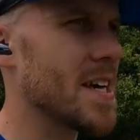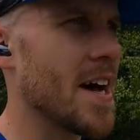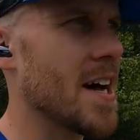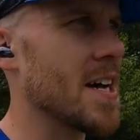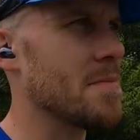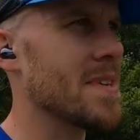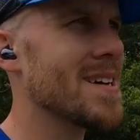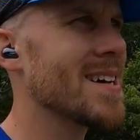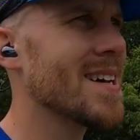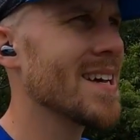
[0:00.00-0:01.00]
time,
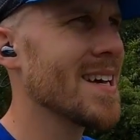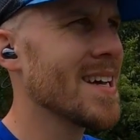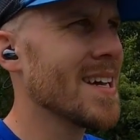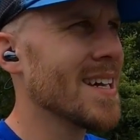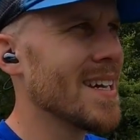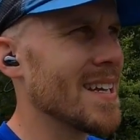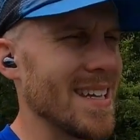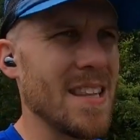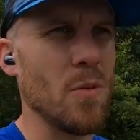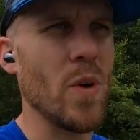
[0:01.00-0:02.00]

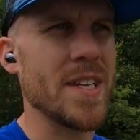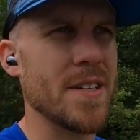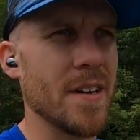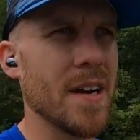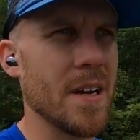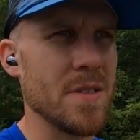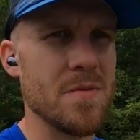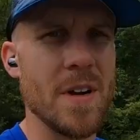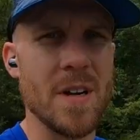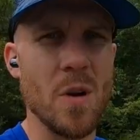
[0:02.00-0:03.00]
like in the winter, and it was
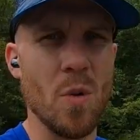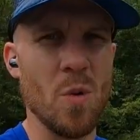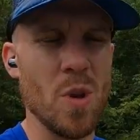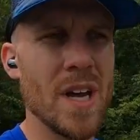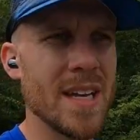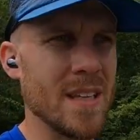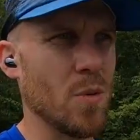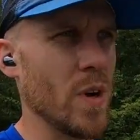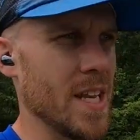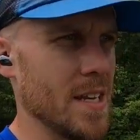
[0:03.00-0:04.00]
very cold, and the
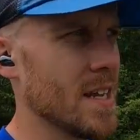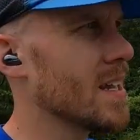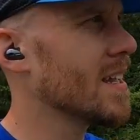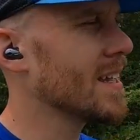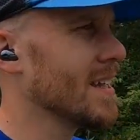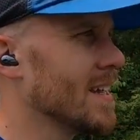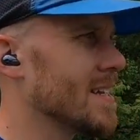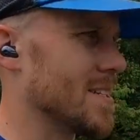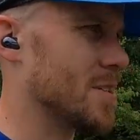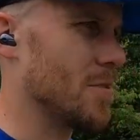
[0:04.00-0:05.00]
wind
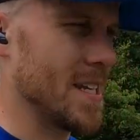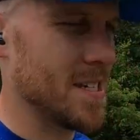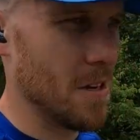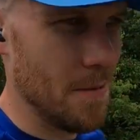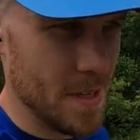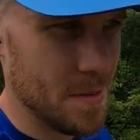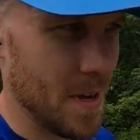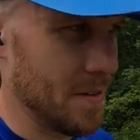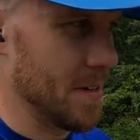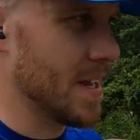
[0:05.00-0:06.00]
just crested over this
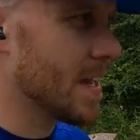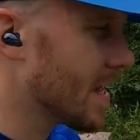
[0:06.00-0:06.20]
mountain.